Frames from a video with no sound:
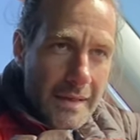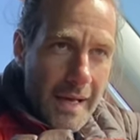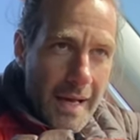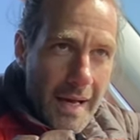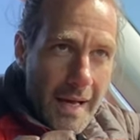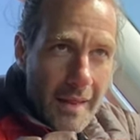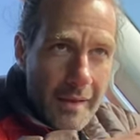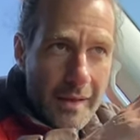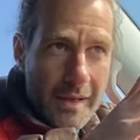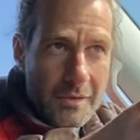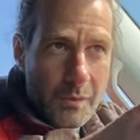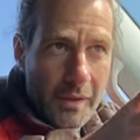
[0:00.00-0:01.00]
the
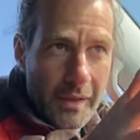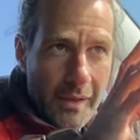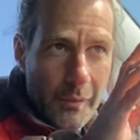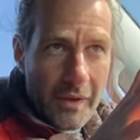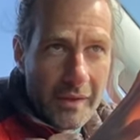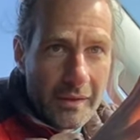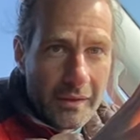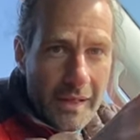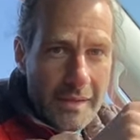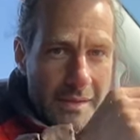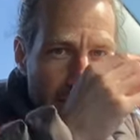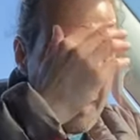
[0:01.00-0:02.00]
next one I went
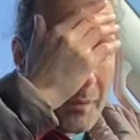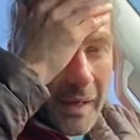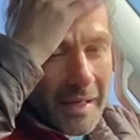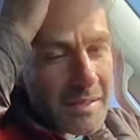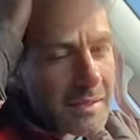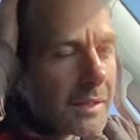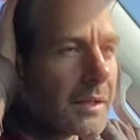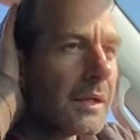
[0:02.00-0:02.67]
landscape-wise.